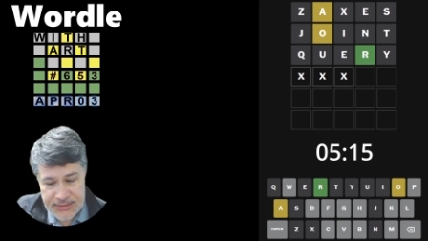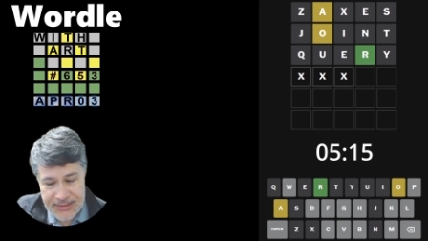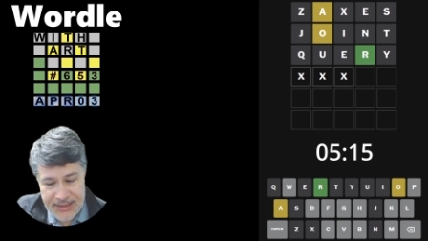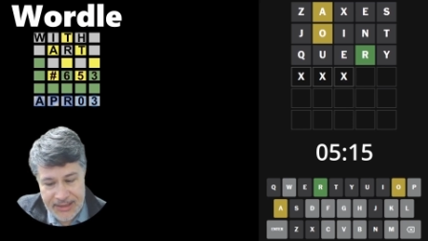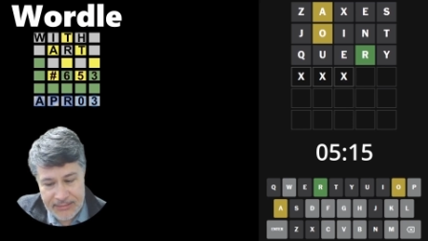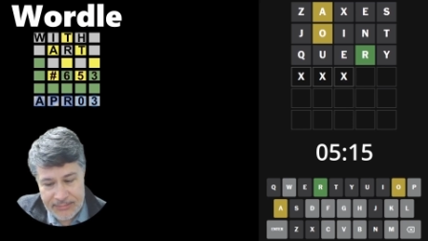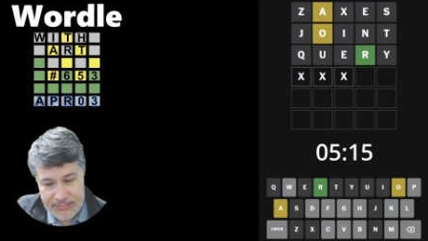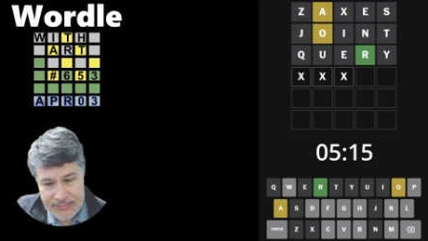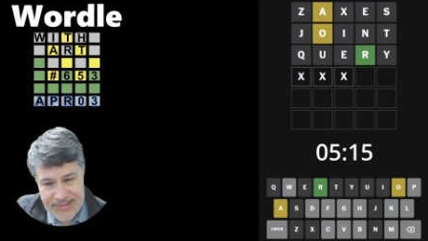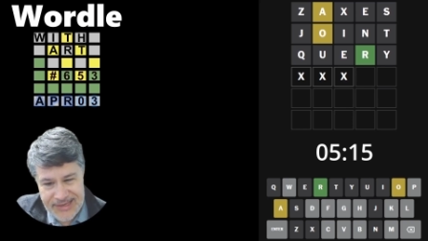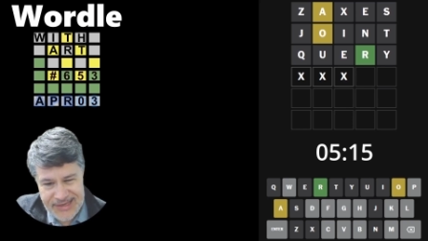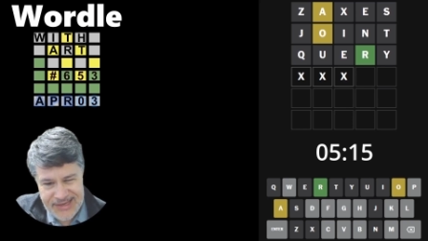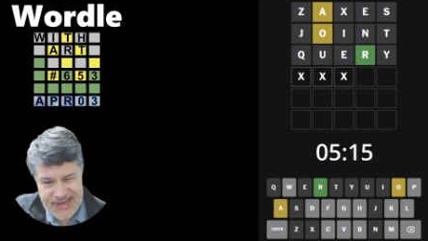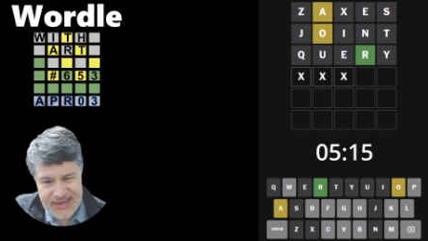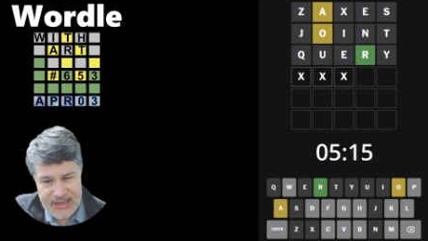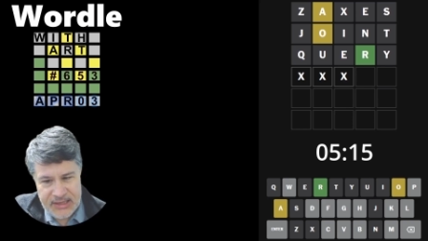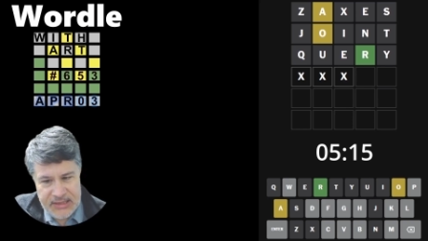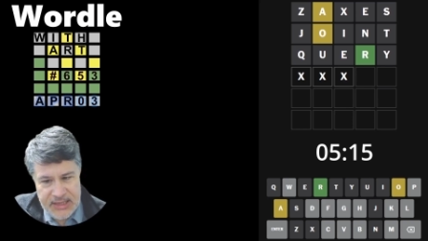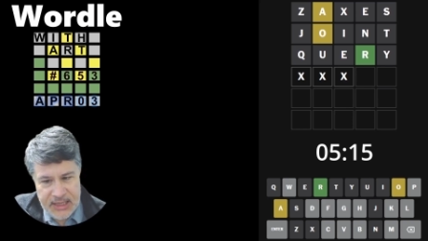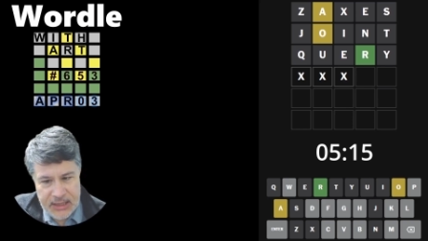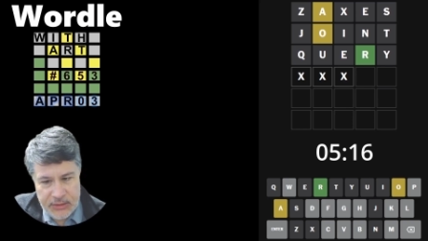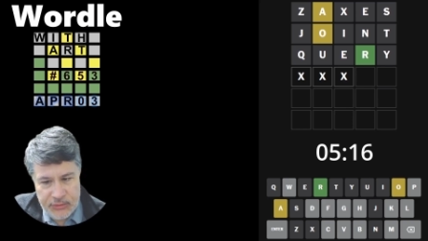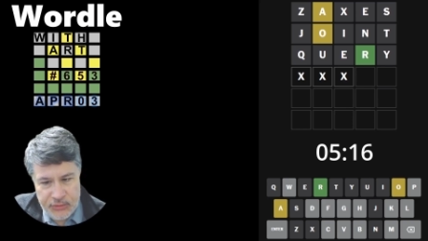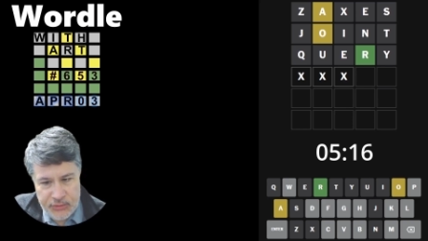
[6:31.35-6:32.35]
it's going
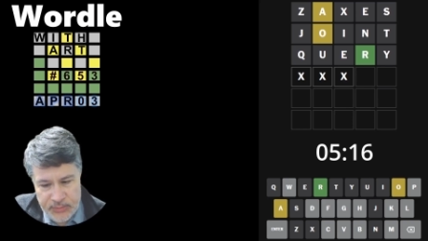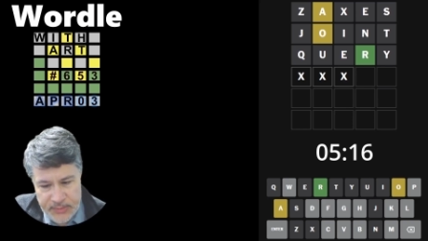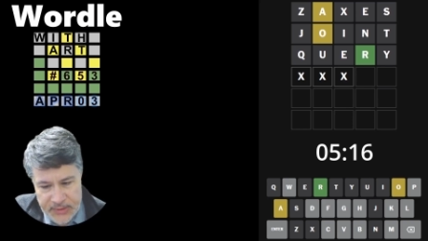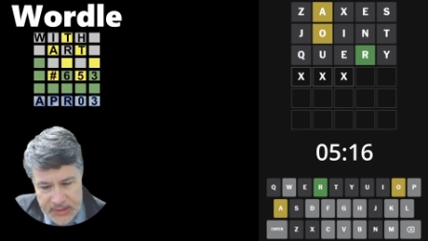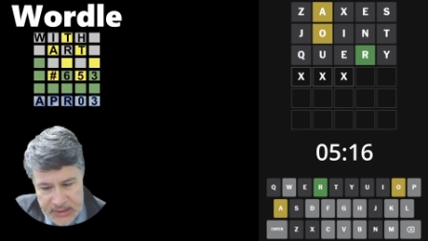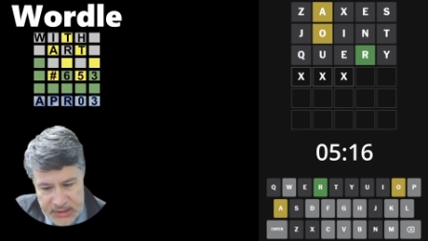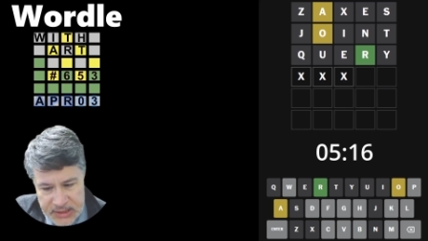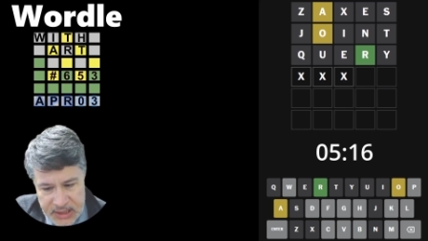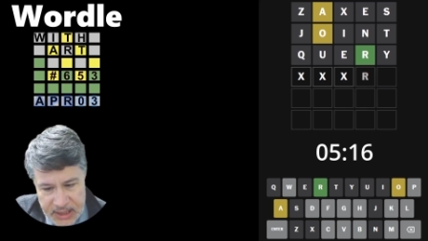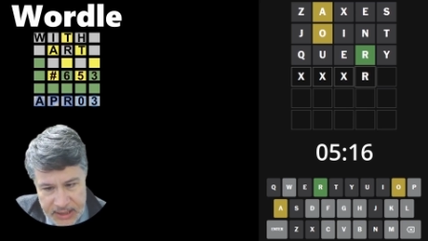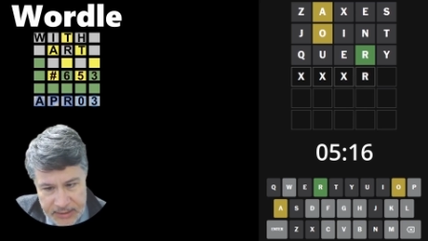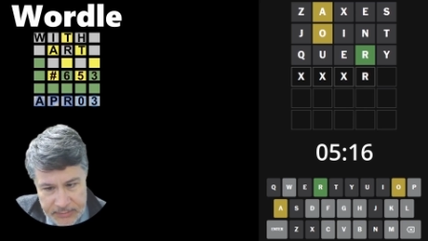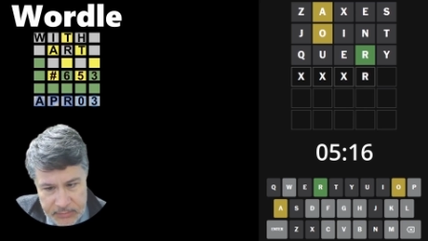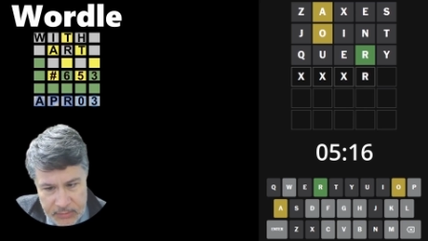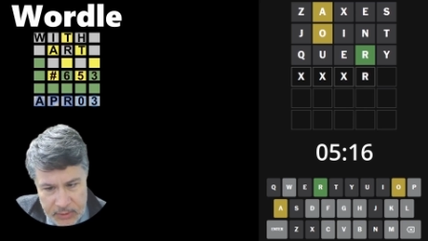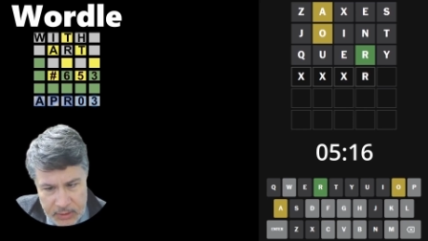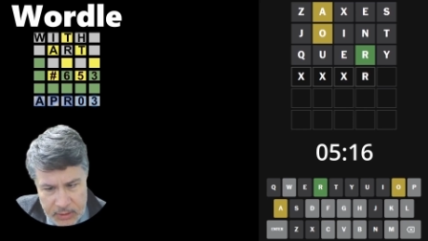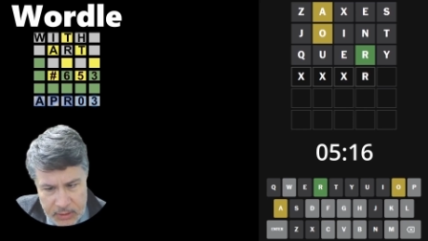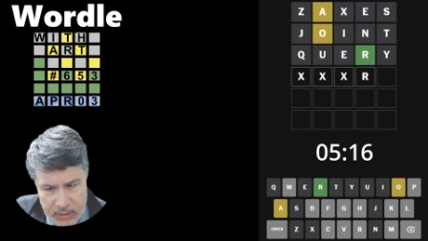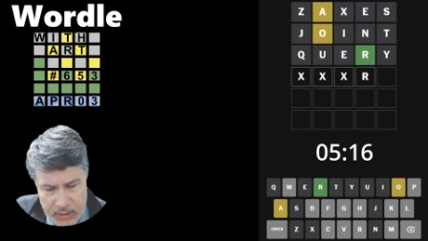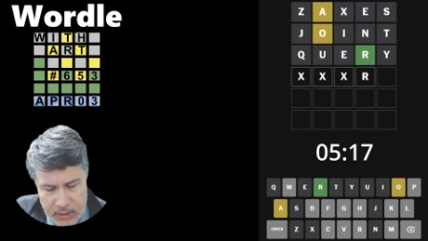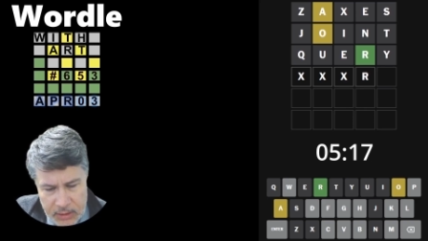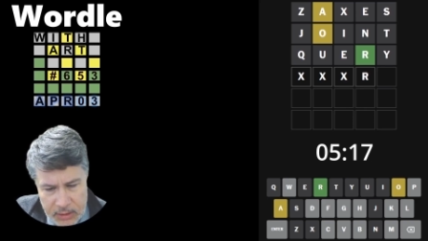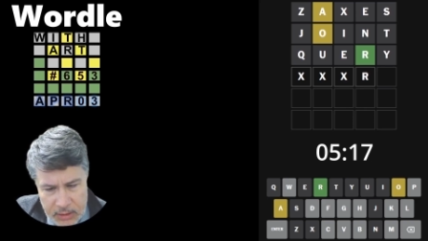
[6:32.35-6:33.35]
to take a little bit of time.
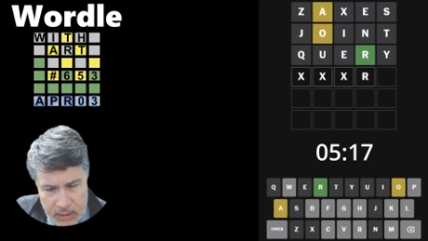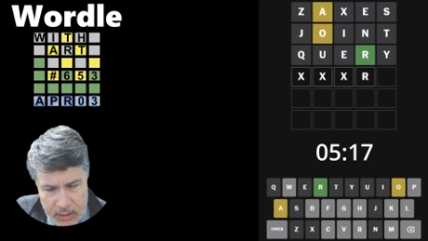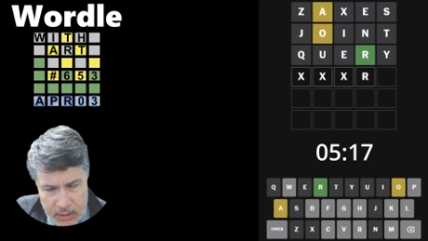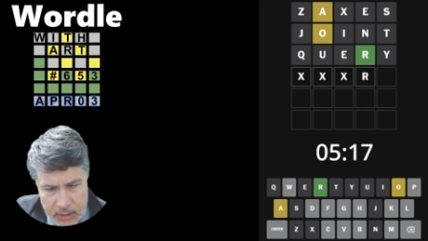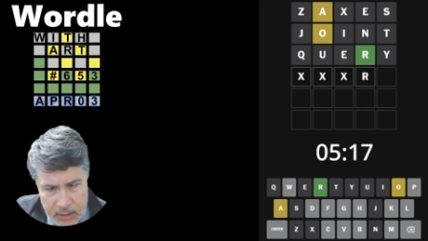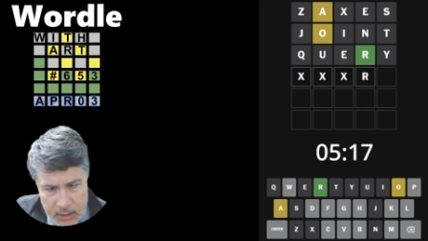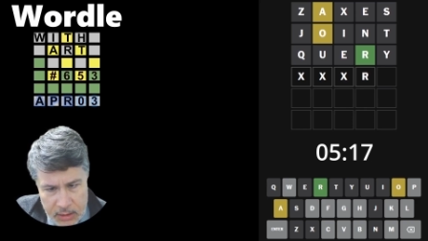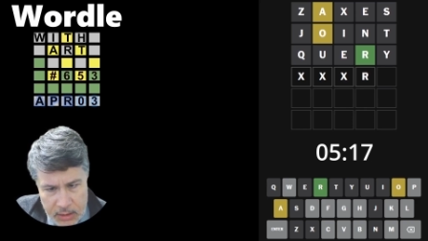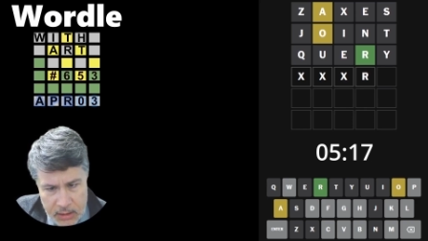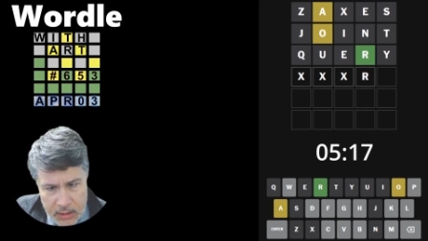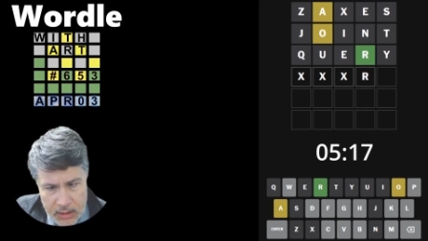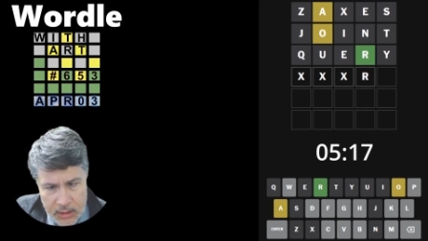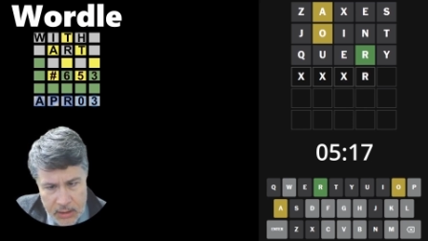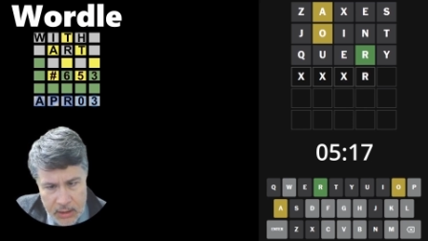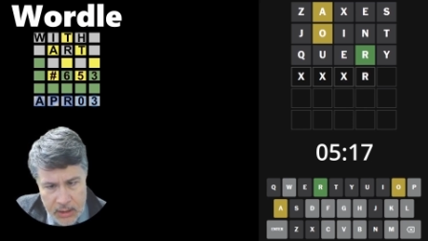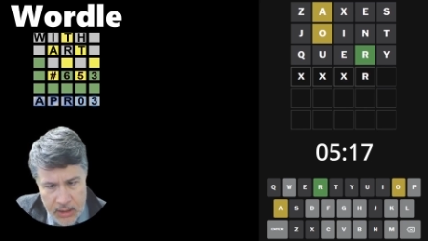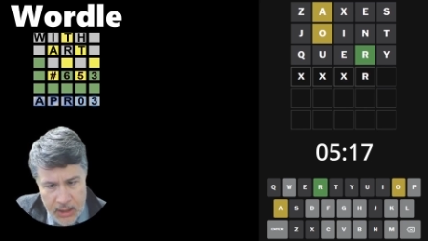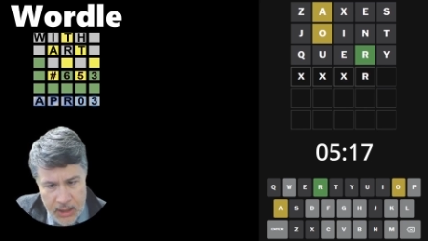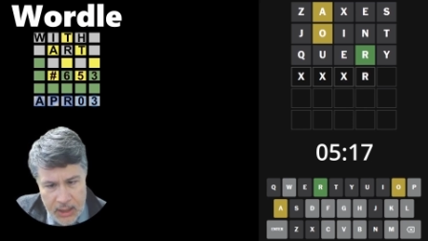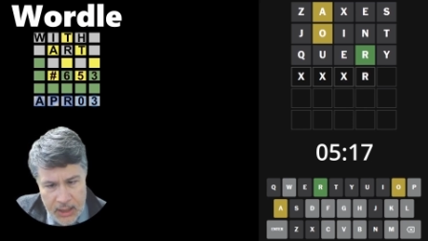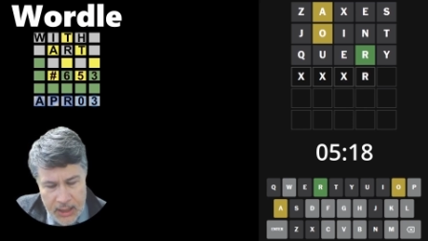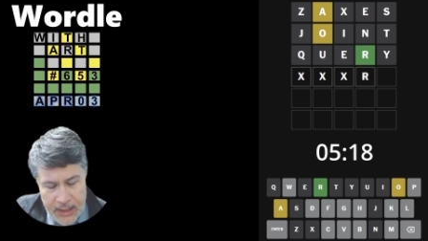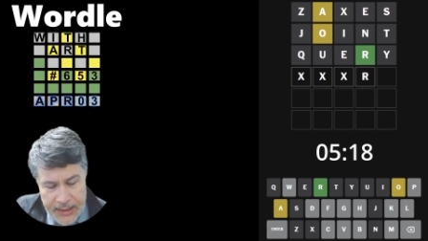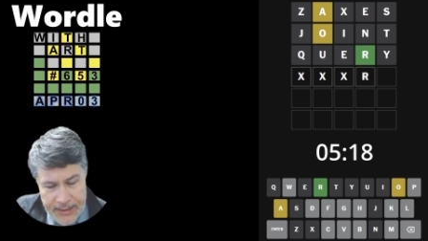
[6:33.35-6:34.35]

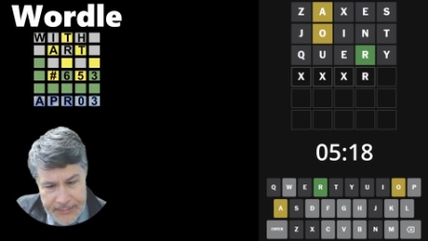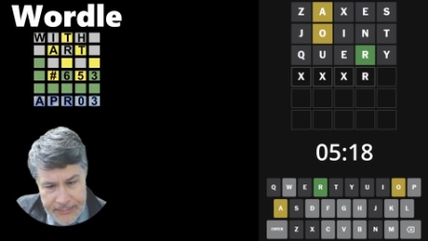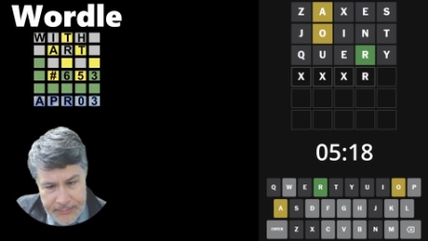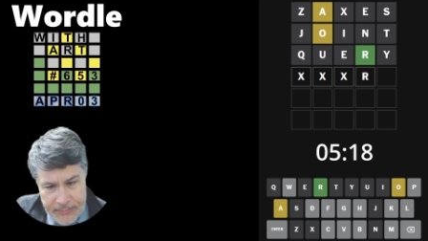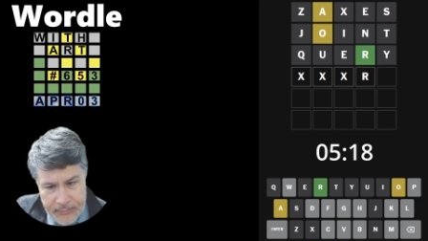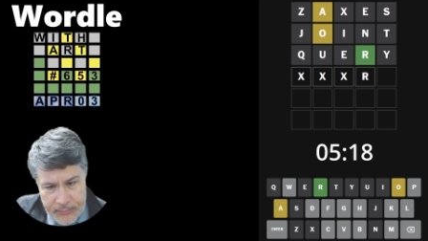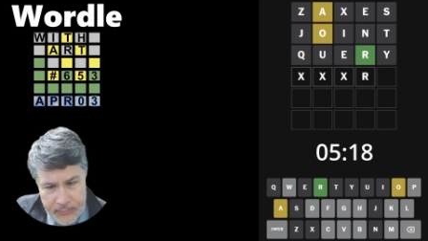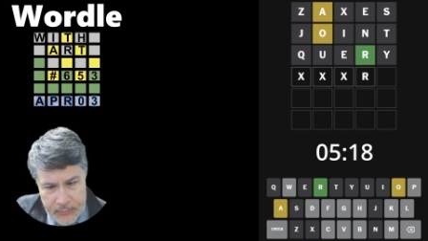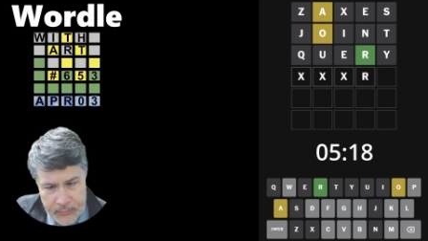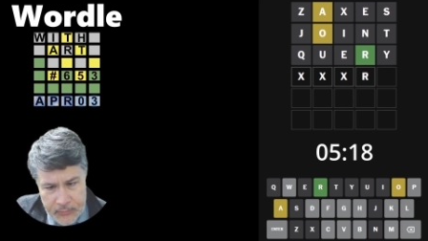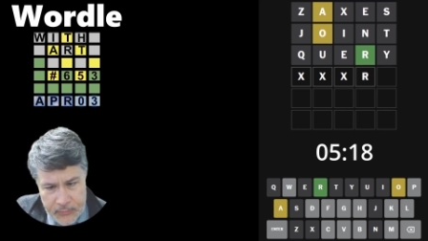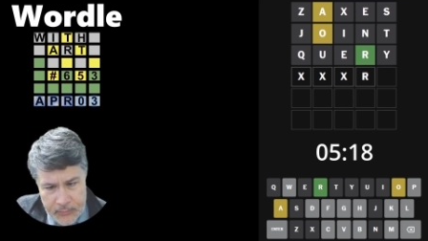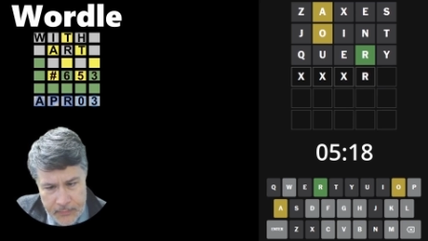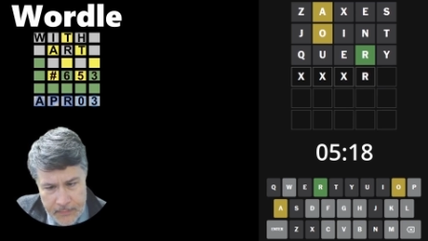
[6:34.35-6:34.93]
Um,